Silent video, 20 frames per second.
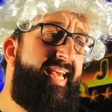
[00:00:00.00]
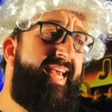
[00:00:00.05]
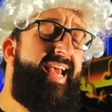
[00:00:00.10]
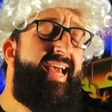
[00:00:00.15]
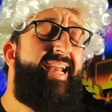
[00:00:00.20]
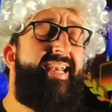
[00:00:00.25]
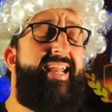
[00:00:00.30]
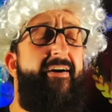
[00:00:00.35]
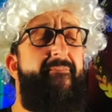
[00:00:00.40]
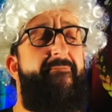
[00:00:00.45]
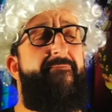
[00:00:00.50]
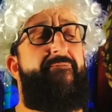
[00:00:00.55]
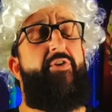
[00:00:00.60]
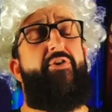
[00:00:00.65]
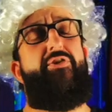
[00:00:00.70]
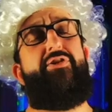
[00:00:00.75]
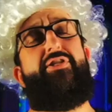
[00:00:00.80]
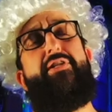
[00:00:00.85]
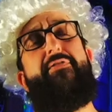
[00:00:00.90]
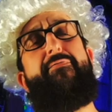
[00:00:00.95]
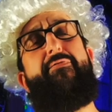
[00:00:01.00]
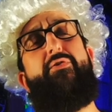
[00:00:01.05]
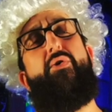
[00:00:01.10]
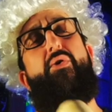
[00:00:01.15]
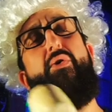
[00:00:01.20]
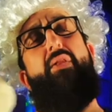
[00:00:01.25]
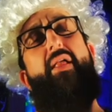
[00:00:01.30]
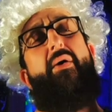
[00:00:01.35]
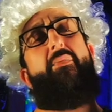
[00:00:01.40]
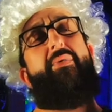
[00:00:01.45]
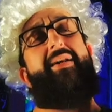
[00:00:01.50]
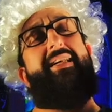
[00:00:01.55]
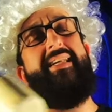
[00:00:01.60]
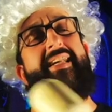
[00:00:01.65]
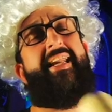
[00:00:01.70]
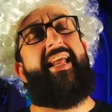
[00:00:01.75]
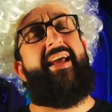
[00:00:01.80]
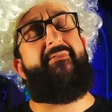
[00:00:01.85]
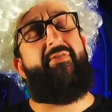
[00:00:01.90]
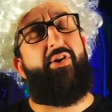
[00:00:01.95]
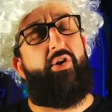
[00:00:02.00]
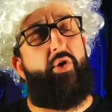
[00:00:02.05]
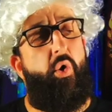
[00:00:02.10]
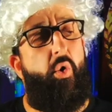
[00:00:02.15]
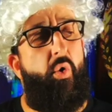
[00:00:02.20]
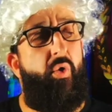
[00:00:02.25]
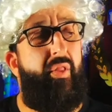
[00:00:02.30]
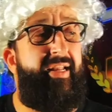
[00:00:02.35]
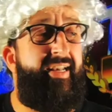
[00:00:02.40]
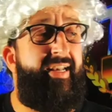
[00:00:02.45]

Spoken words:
Now, first of all, I would never call a